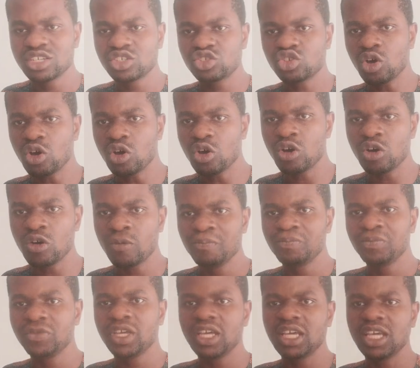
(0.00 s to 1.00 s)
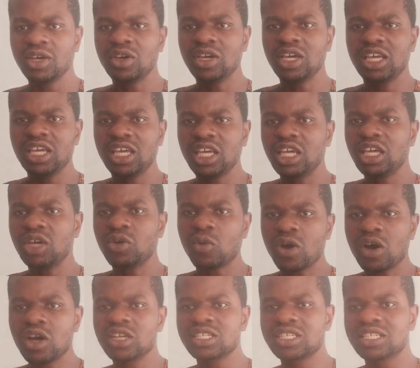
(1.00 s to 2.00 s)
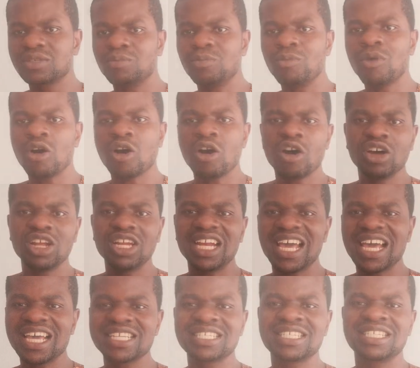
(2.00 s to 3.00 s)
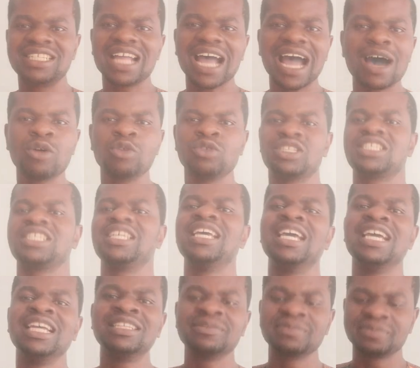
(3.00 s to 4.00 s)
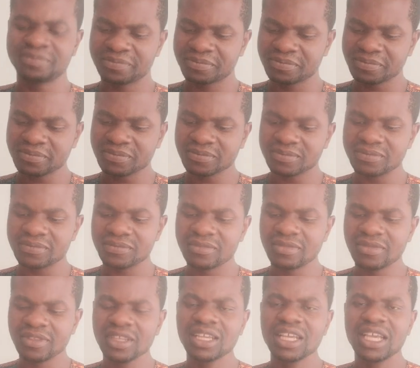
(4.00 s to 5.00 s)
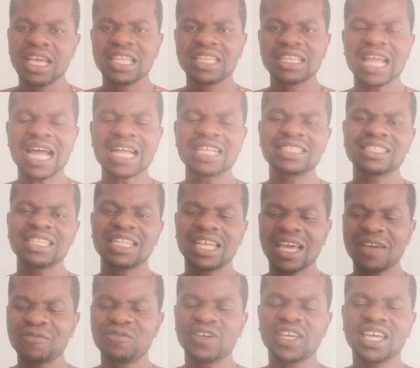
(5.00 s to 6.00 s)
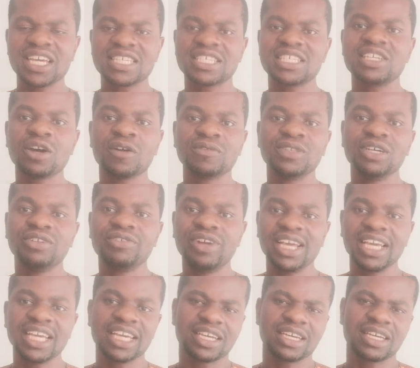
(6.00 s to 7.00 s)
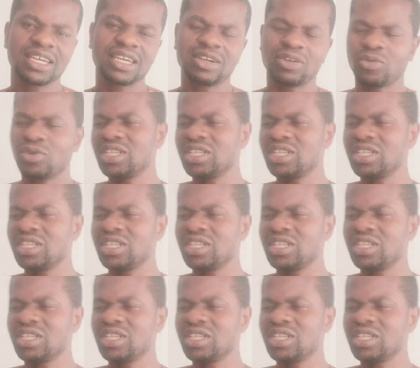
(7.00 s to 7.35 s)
So he was more or less doubting that the efficacy of the ring.